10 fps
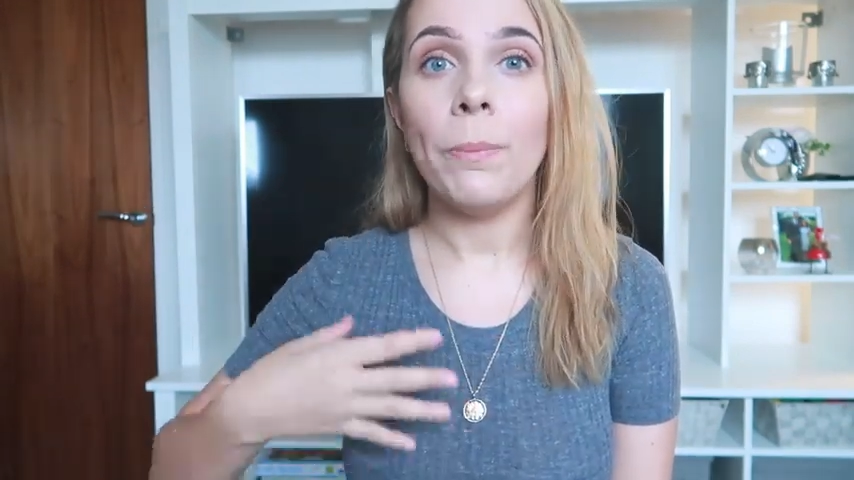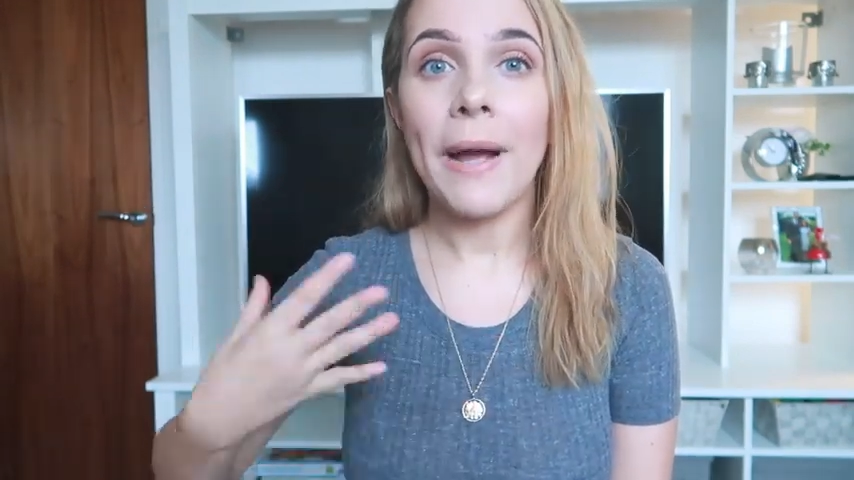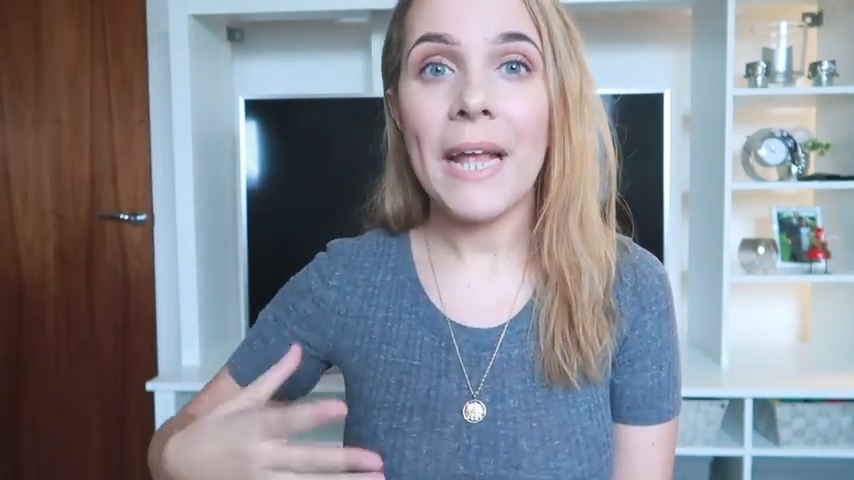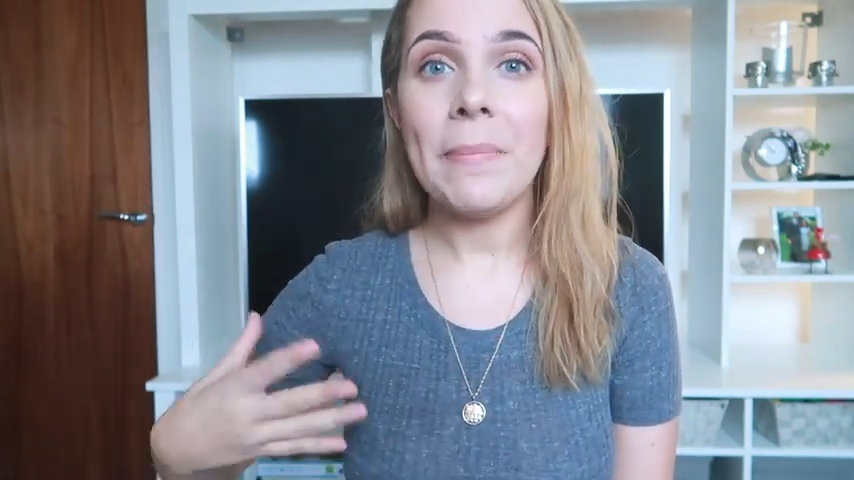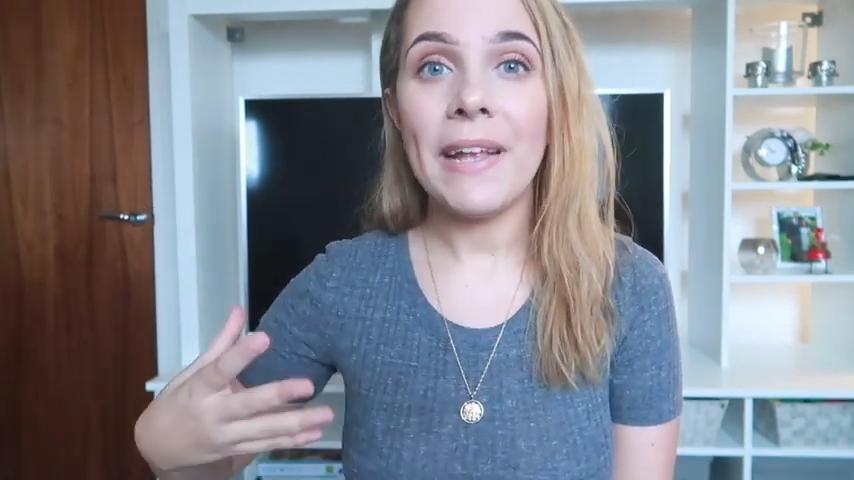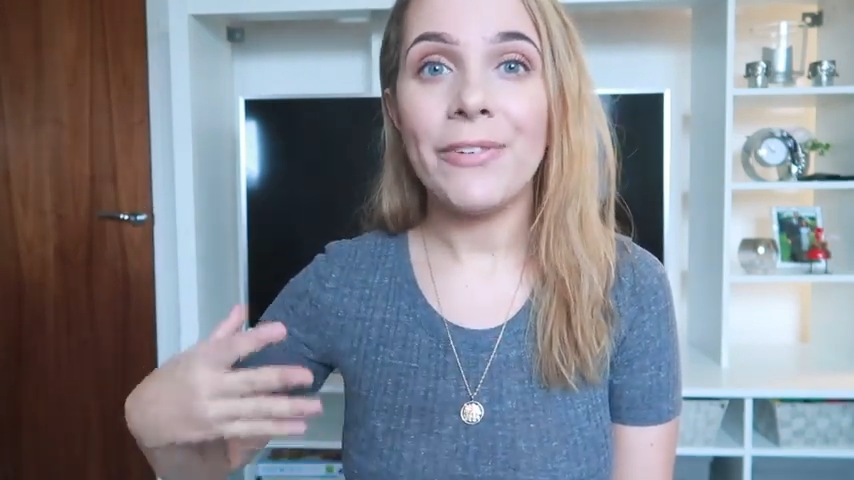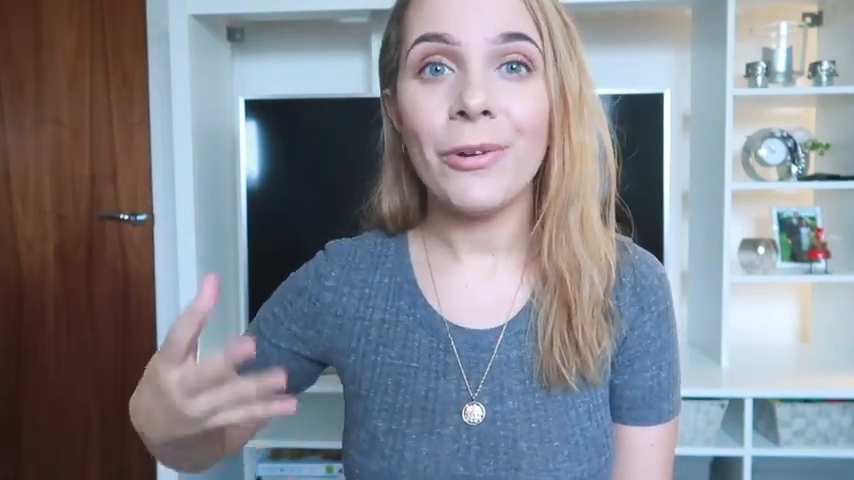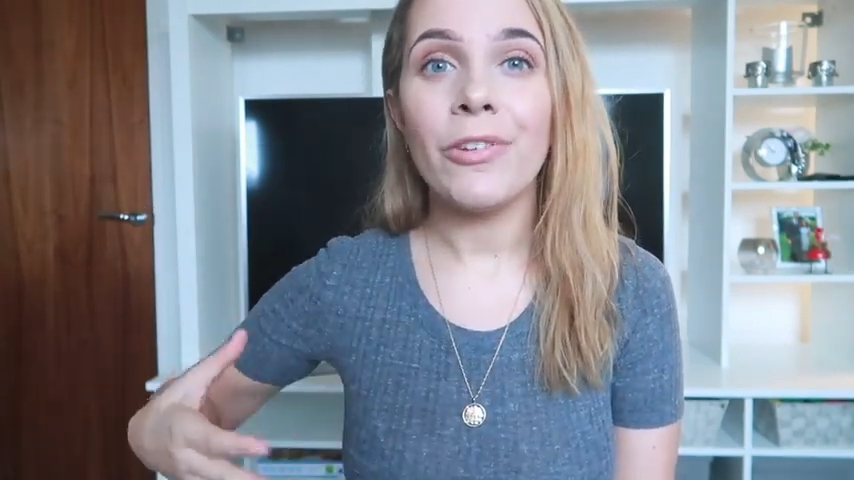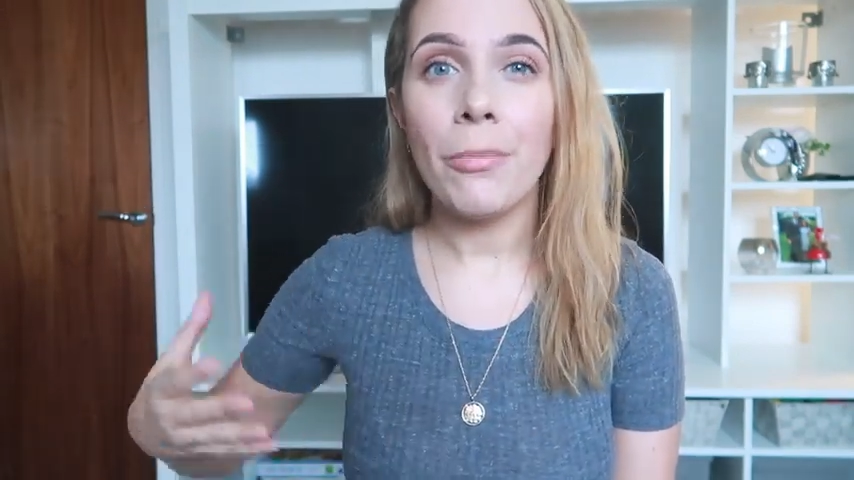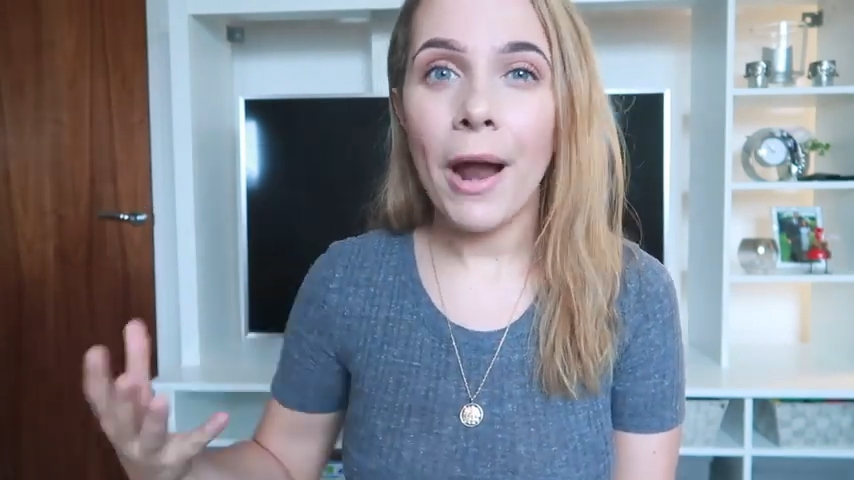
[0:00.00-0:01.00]
baby
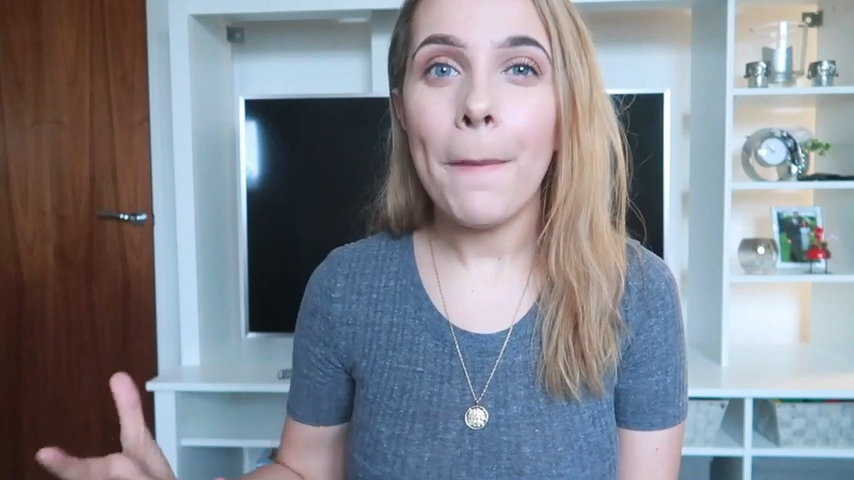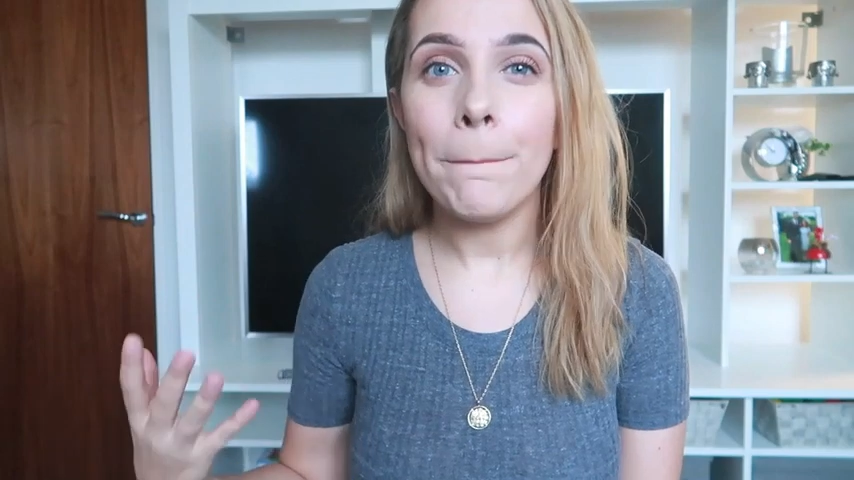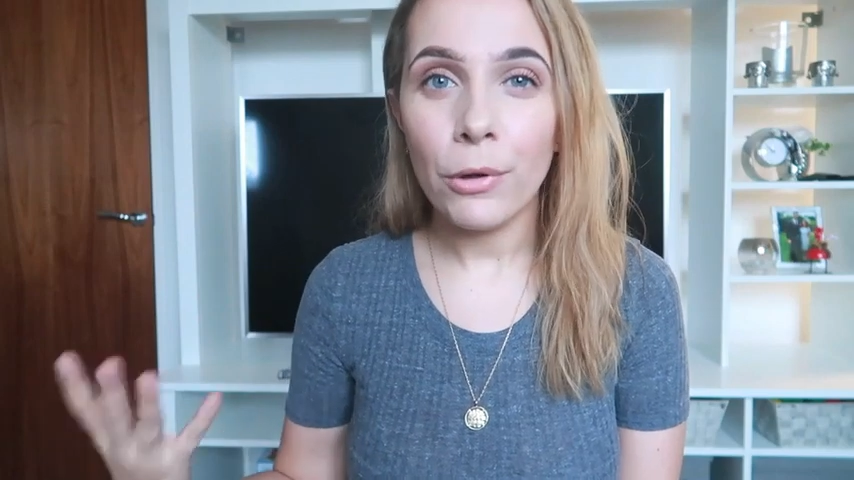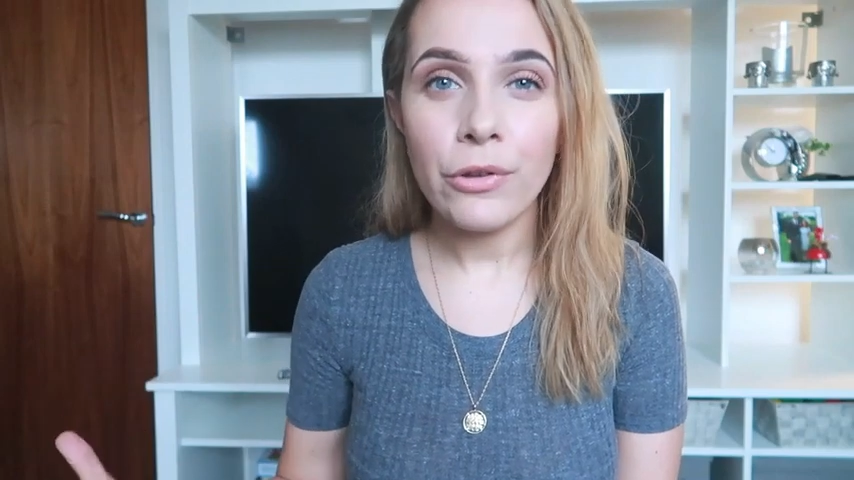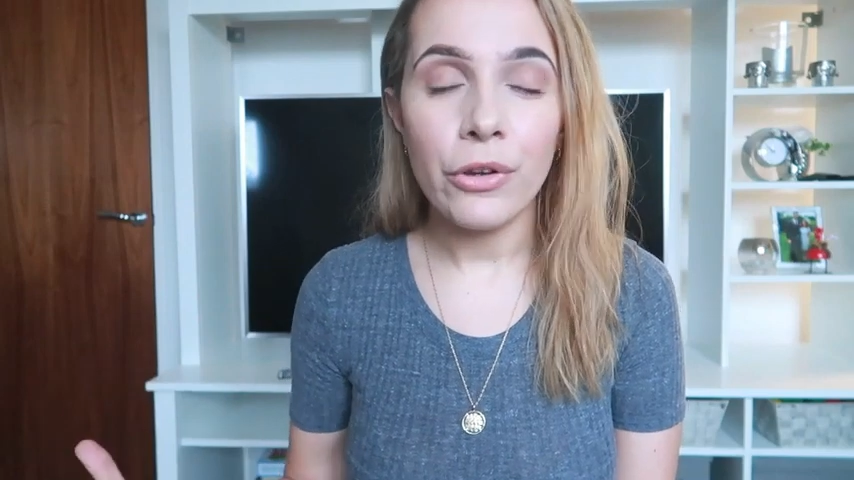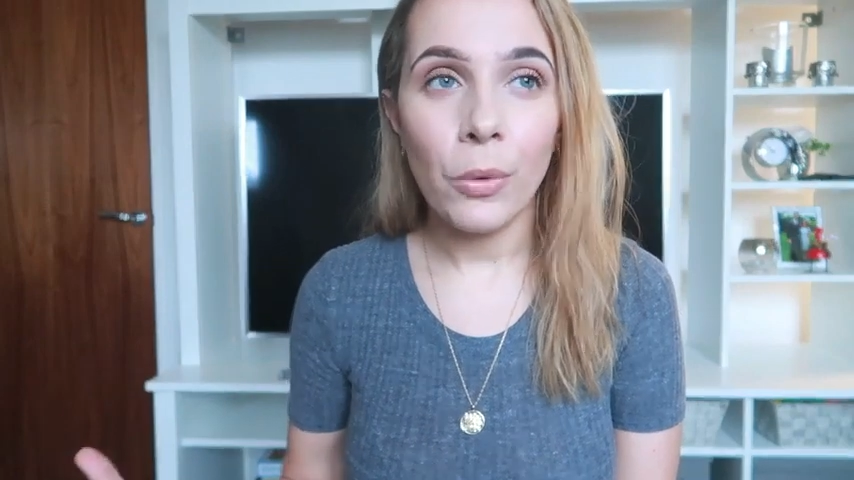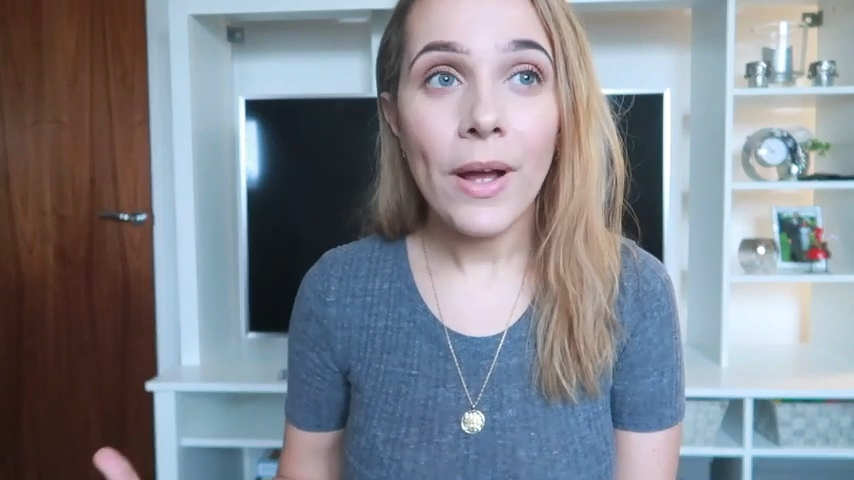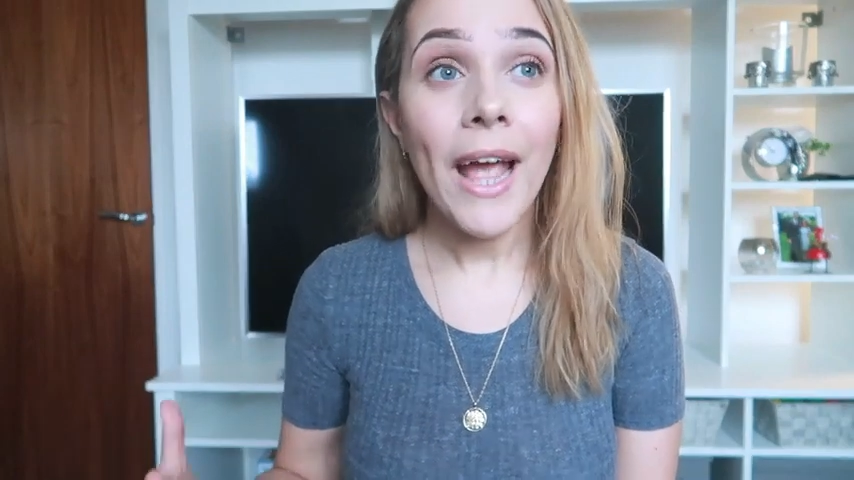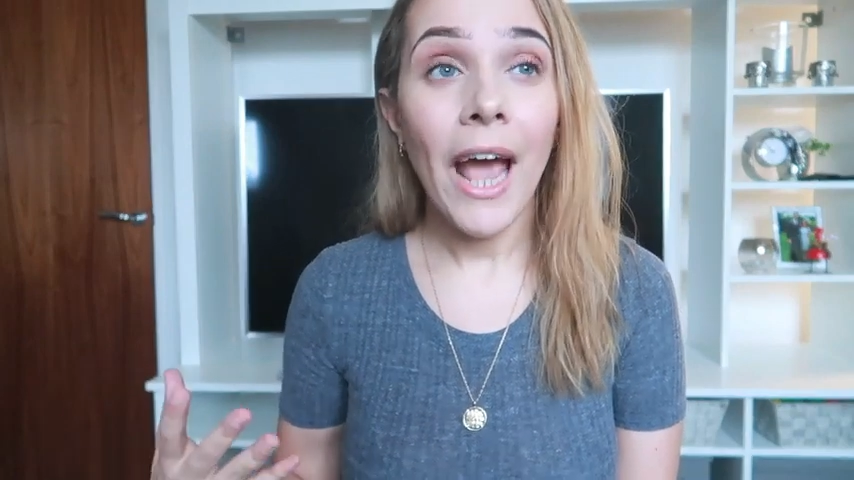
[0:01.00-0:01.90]
Dr. Brown bottle.